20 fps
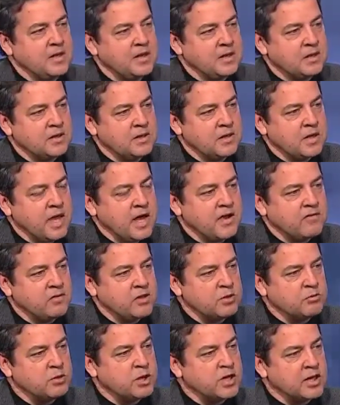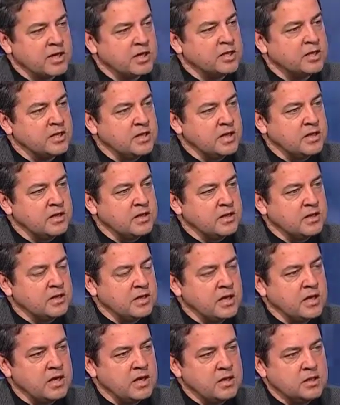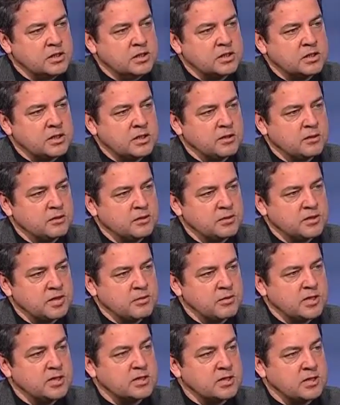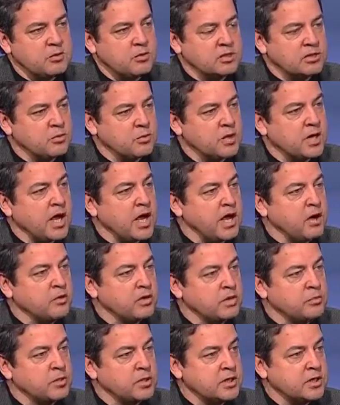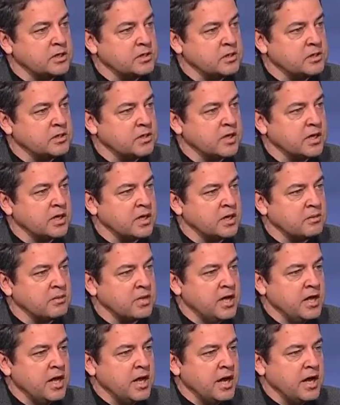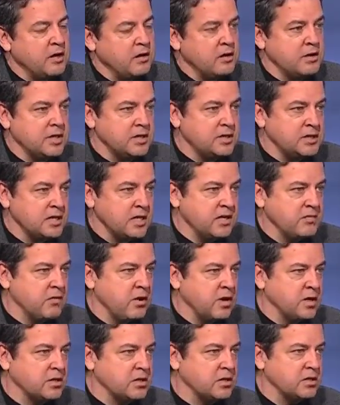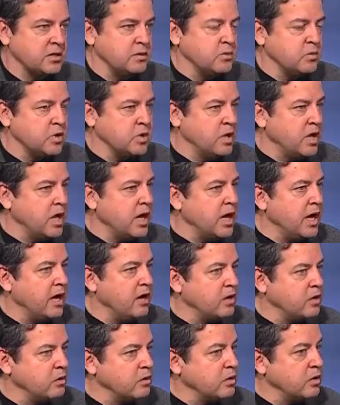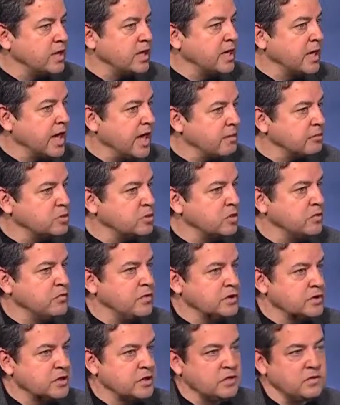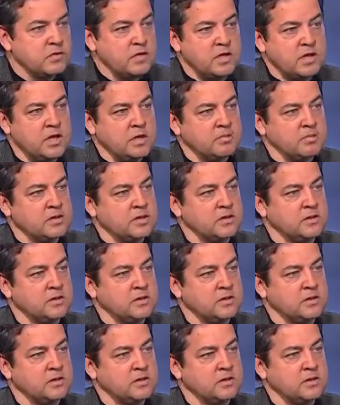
and uh, have them collect data and share some of the secrets about how they partition their time, how do they save oxygen how do they capture the fish at different right. depths.